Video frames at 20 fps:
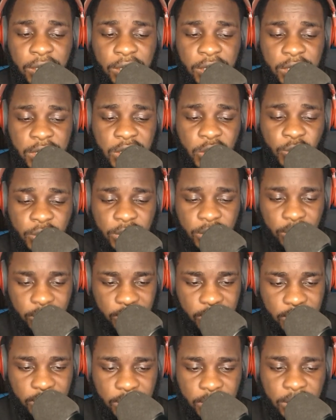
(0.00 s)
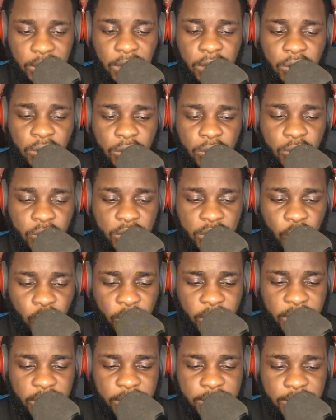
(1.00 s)
He is with us,
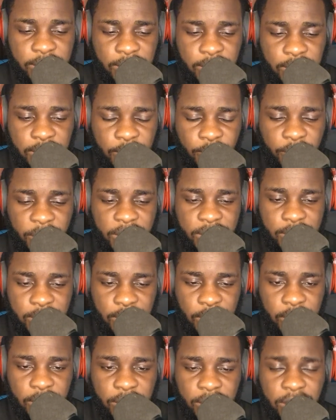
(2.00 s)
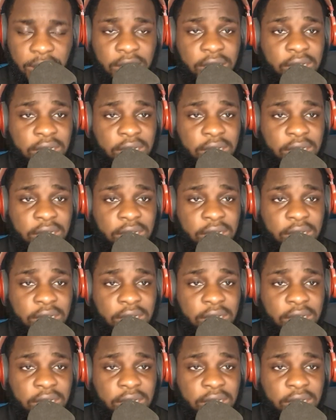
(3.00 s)
Oyewale simply said.